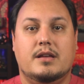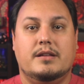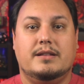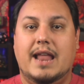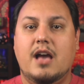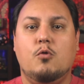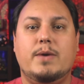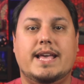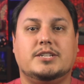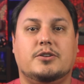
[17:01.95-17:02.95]
Now
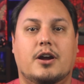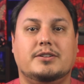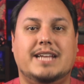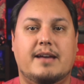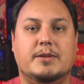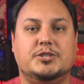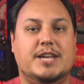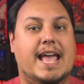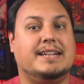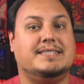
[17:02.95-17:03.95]
we enter our damage
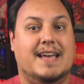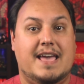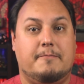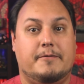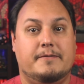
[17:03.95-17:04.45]
and type.